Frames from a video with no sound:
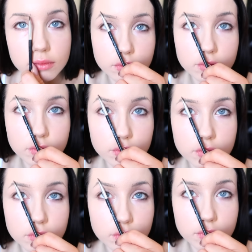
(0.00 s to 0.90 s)
I would just
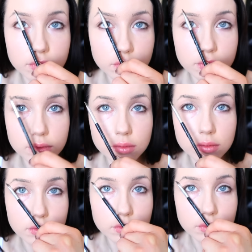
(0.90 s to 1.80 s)
make these little
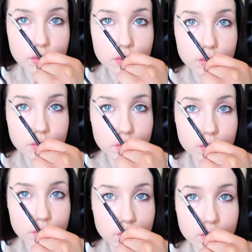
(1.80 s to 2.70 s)
dots where like
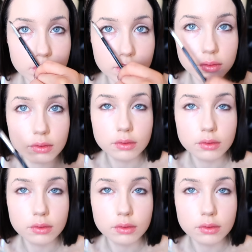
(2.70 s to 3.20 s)
my brow should